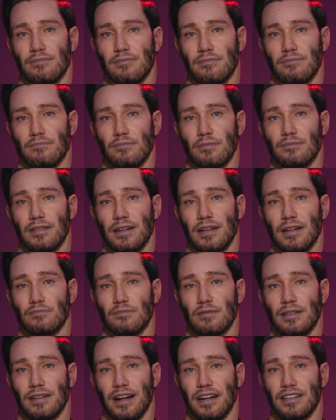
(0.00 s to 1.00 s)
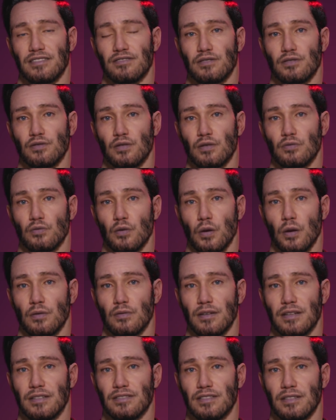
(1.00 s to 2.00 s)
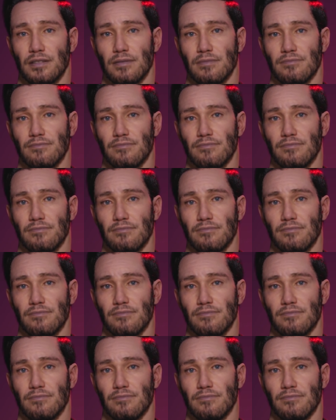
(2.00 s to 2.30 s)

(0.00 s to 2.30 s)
But the implications are far-reaching.